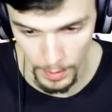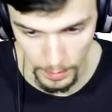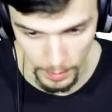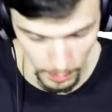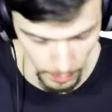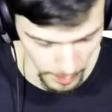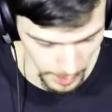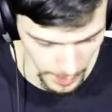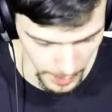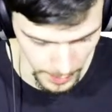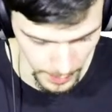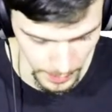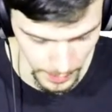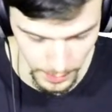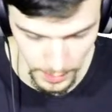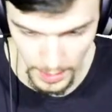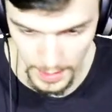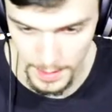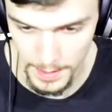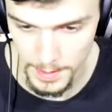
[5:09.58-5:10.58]
it around,
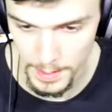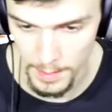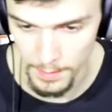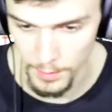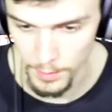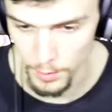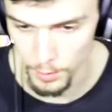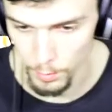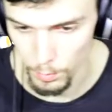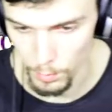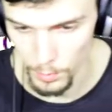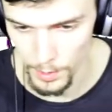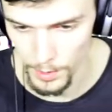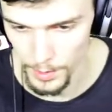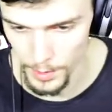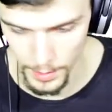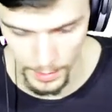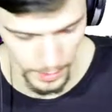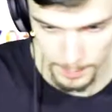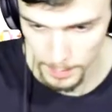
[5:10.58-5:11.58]
trying to see if this will
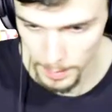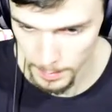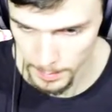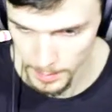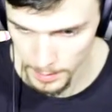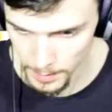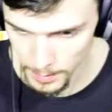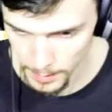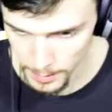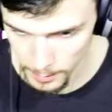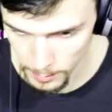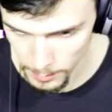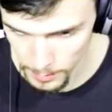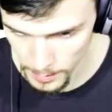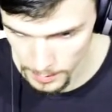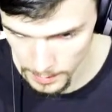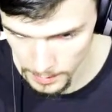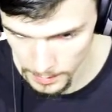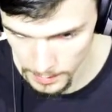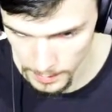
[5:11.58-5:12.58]
work. It's probably not gonna
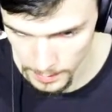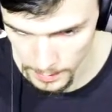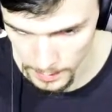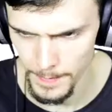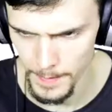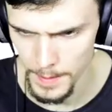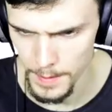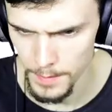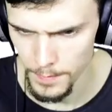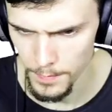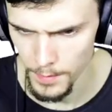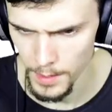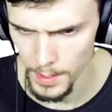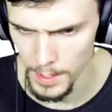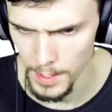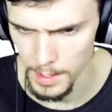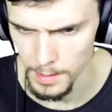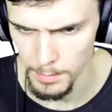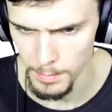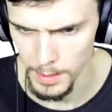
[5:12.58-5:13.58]
work. That's
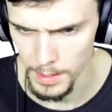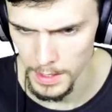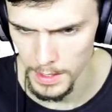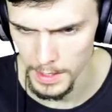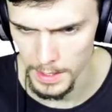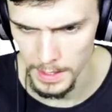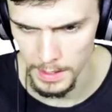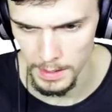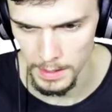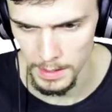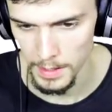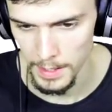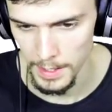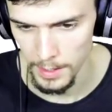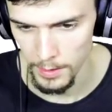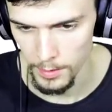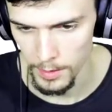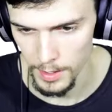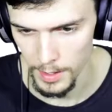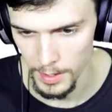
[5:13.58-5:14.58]
fine, but like,
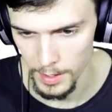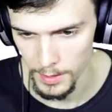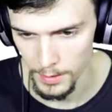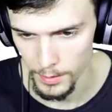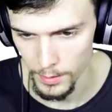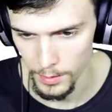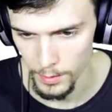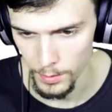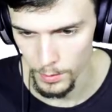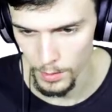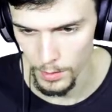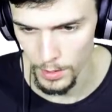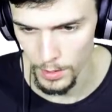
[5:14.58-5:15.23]
error. Not all